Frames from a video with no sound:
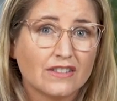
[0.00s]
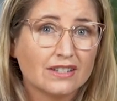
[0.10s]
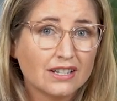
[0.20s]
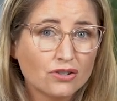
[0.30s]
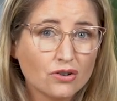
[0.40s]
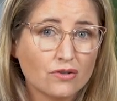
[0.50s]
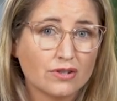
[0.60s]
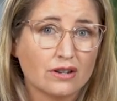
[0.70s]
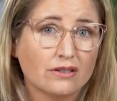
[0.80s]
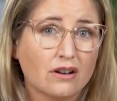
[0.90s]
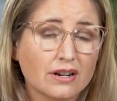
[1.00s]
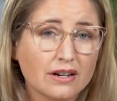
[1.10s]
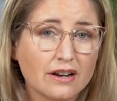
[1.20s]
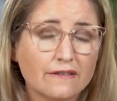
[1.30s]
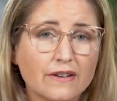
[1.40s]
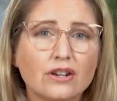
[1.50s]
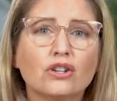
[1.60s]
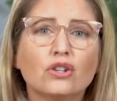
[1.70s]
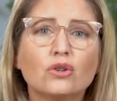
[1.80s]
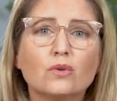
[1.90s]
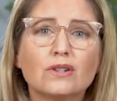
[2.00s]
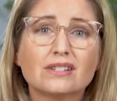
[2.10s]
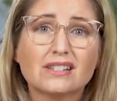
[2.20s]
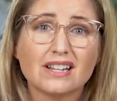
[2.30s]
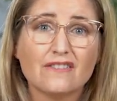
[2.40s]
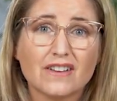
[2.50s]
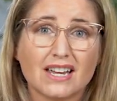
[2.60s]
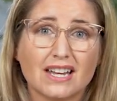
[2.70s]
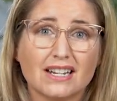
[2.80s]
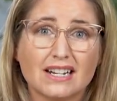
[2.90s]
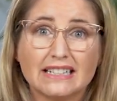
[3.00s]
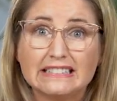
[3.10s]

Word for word: If the seizure goes on long enough, you will suffocate.